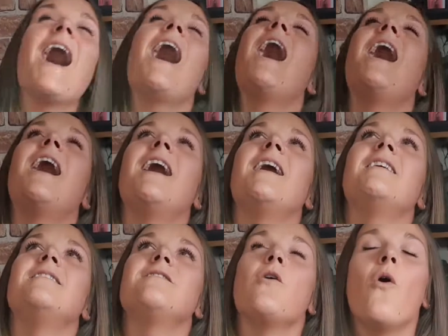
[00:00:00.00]

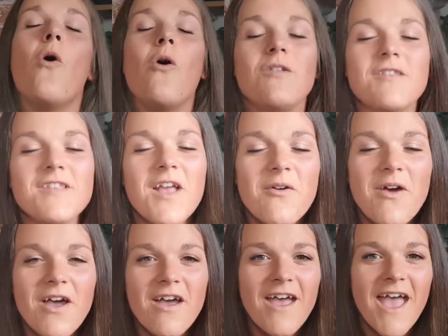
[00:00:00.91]
and also
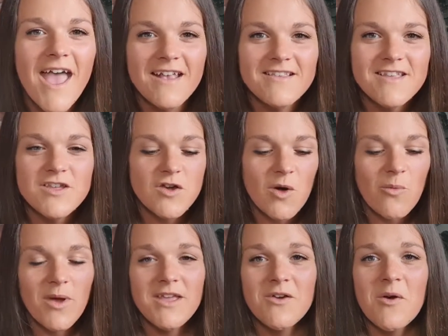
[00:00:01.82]
her Etsy shop
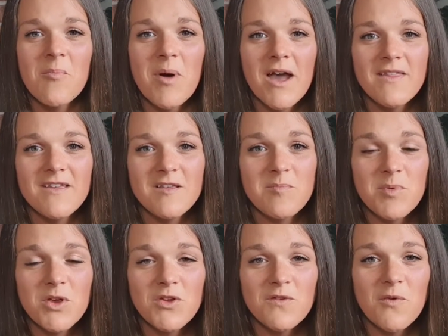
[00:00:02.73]
where you can buy these
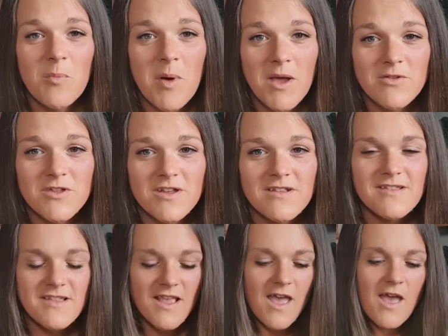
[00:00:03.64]
beautiful potions.
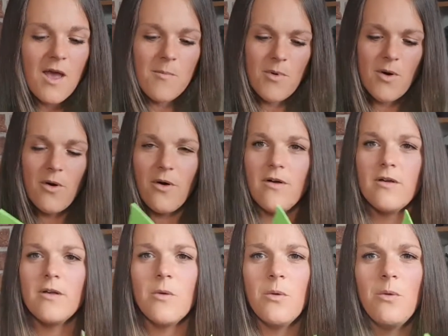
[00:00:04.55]
But,
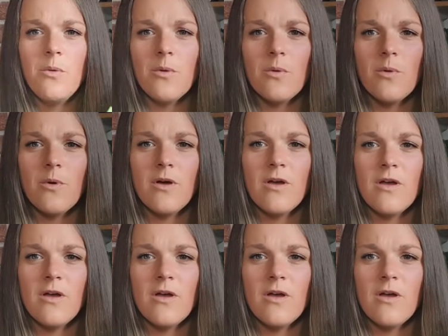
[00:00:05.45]
oh,